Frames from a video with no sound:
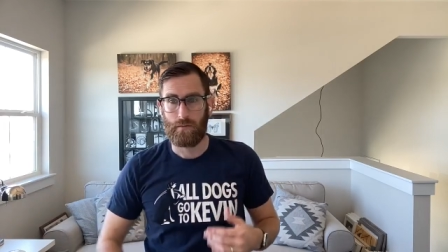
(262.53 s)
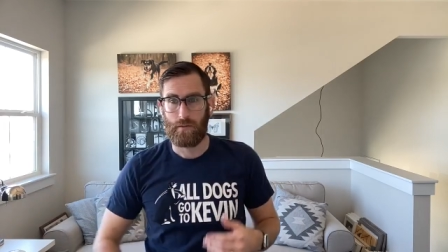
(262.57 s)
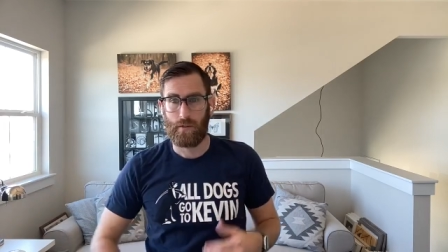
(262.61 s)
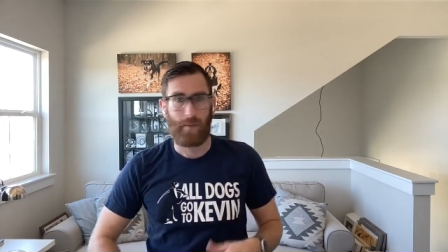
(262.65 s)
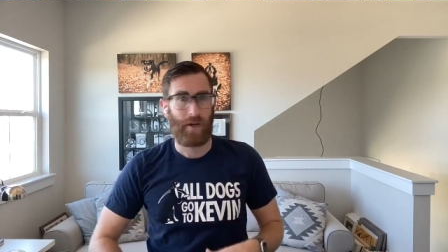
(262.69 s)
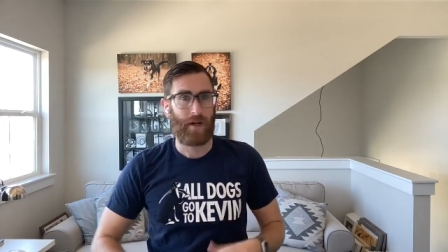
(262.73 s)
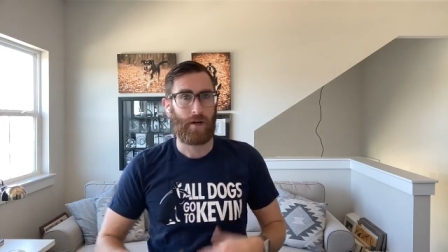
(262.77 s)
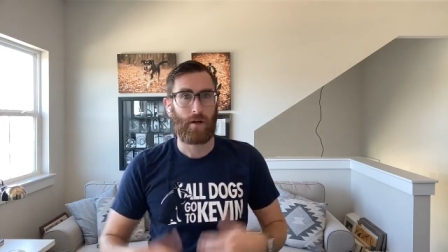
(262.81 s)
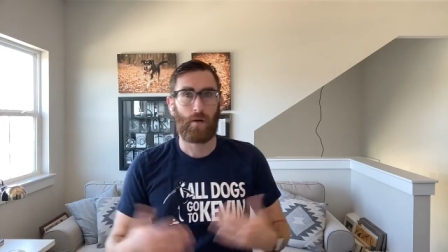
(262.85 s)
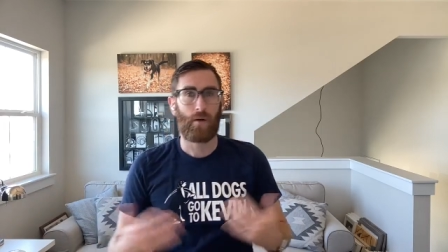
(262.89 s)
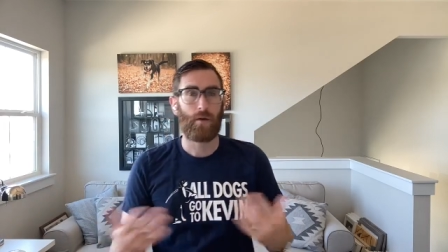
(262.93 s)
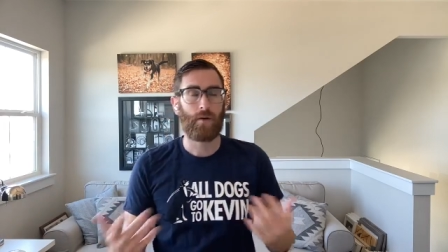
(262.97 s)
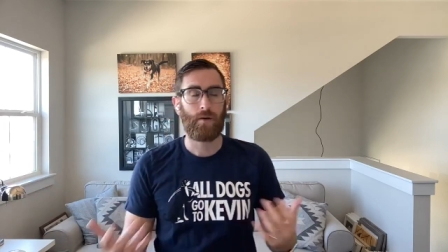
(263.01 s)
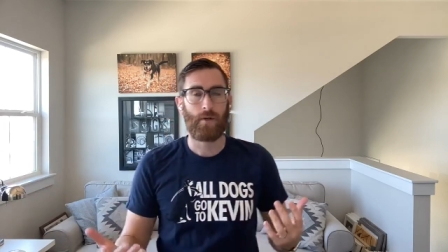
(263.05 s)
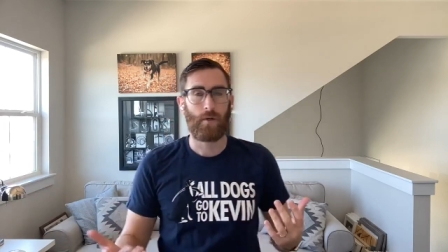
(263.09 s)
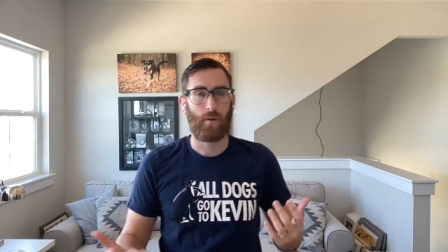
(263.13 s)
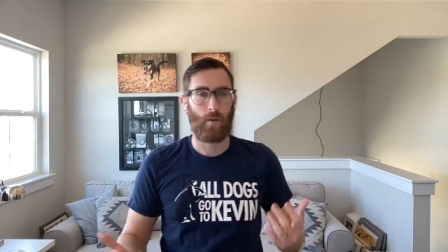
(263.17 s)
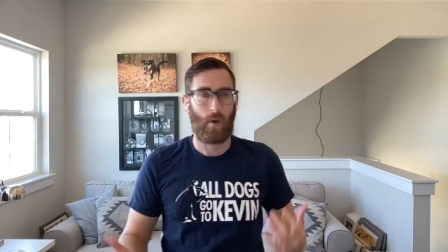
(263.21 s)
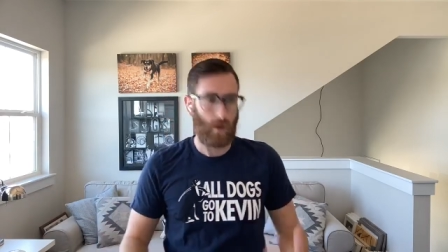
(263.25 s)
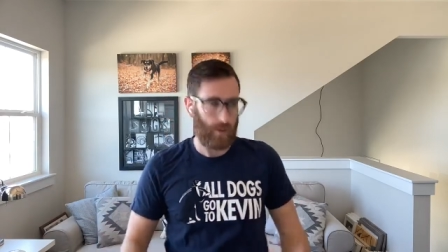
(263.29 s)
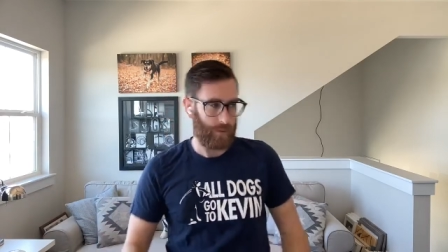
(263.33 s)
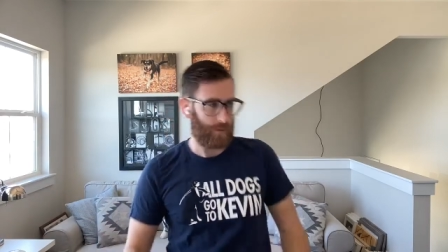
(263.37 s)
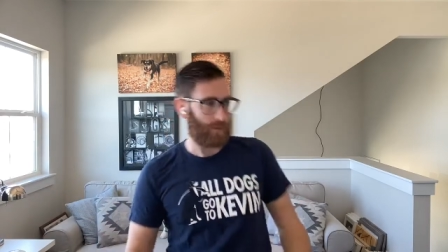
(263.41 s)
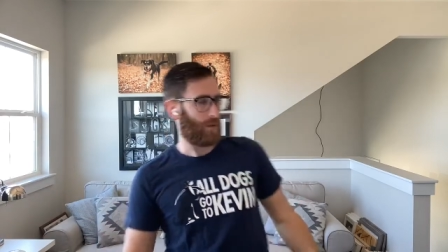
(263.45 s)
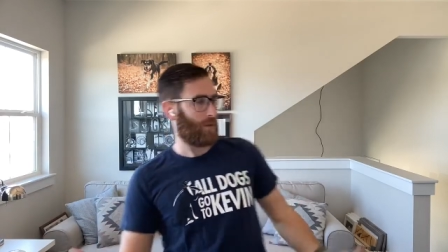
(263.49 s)
no matter who
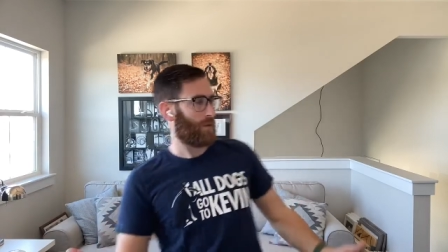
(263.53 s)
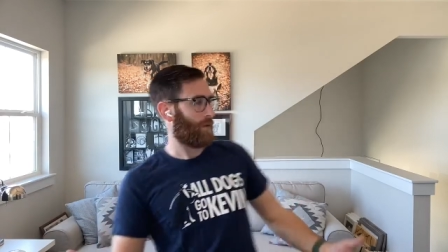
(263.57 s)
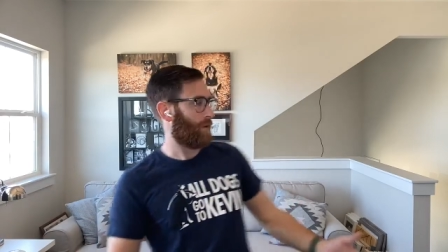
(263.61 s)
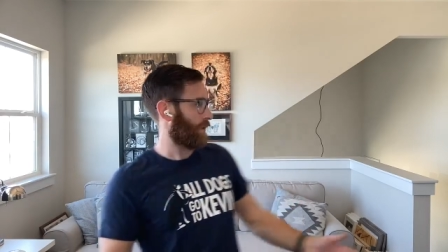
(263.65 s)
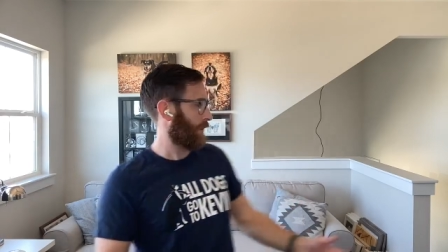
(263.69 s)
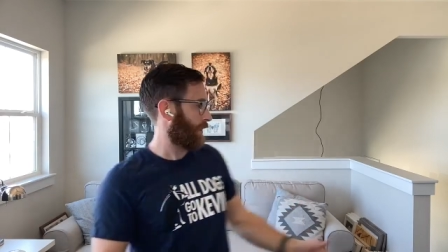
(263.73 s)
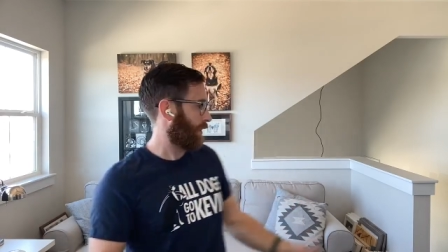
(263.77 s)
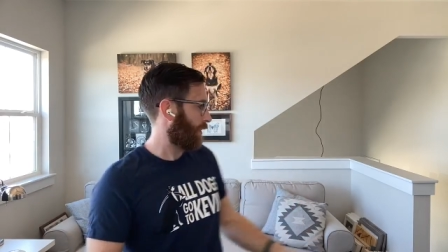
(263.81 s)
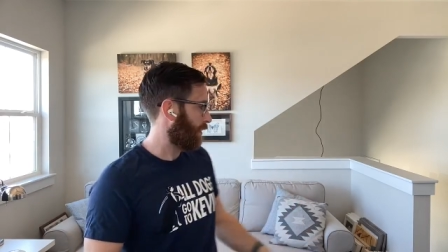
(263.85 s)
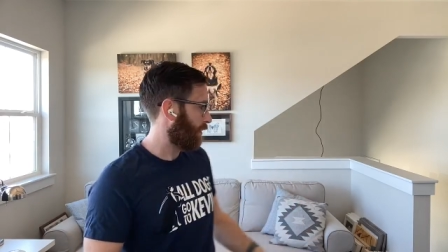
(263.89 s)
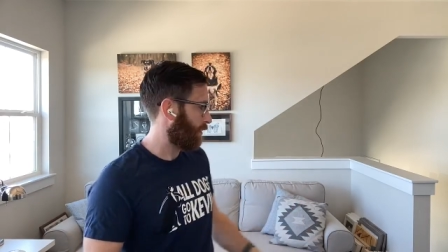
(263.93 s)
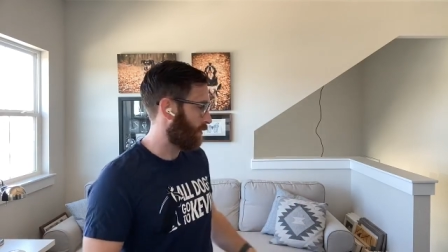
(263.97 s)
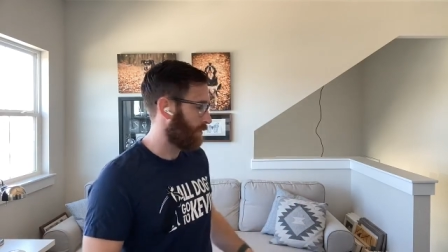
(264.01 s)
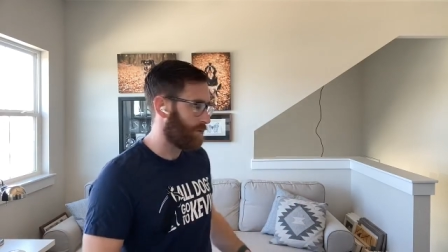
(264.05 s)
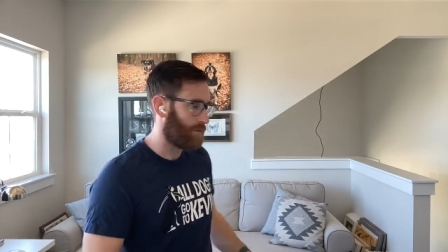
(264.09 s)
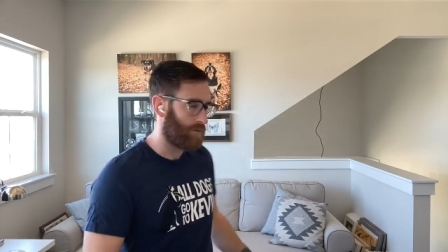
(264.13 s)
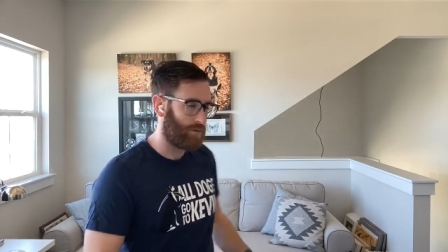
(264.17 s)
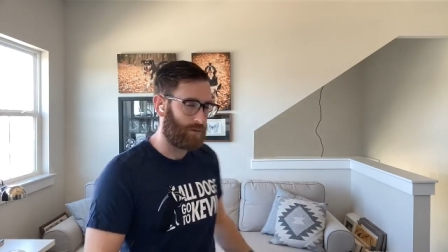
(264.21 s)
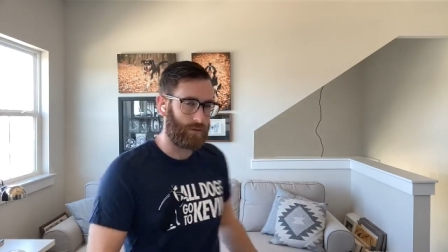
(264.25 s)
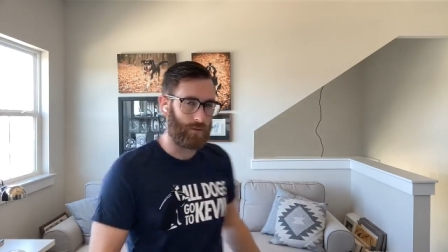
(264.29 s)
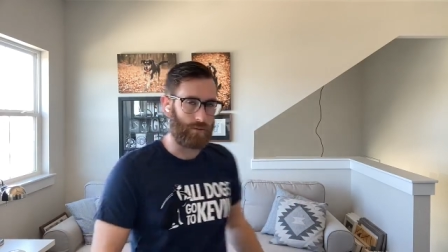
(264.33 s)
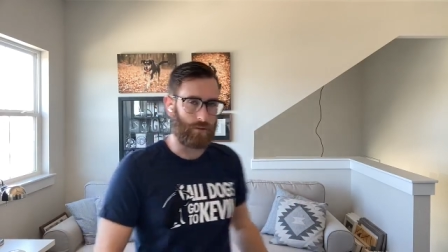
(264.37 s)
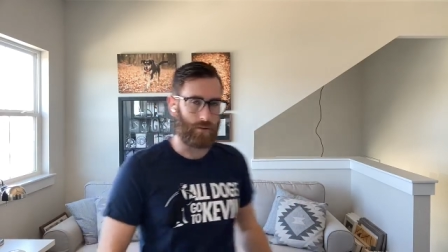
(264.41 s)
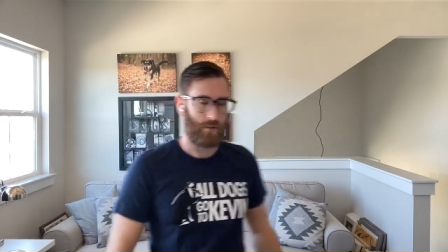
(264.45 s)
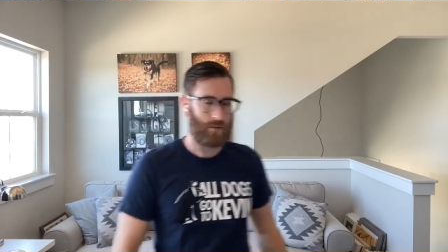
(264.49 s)
you are, you're going to go like, oh,
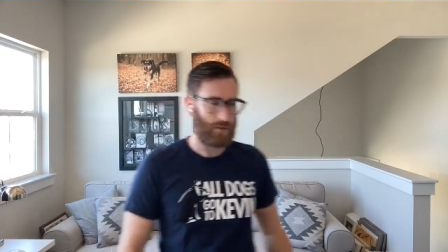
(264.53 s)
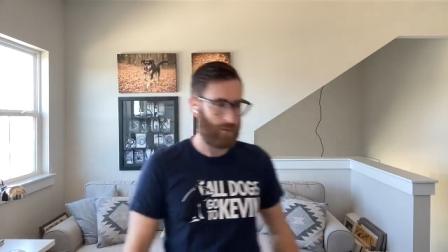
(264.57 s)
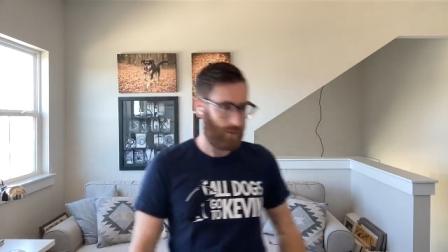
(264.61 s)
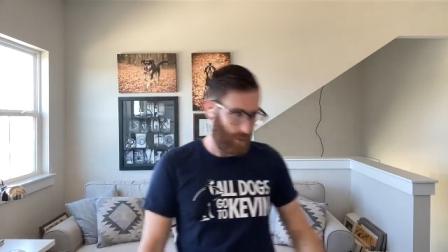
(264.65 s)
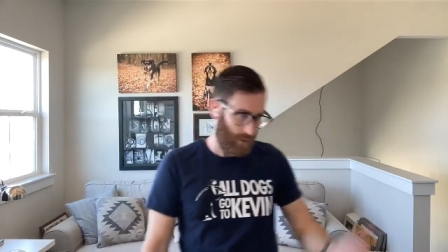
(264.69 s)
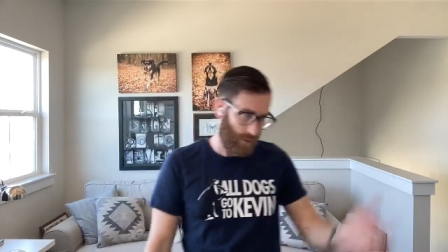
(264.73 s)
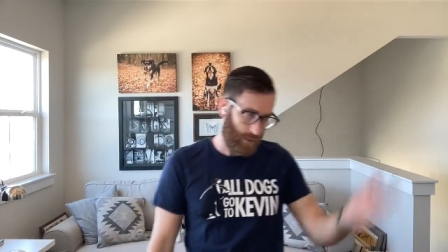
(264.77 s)
whew,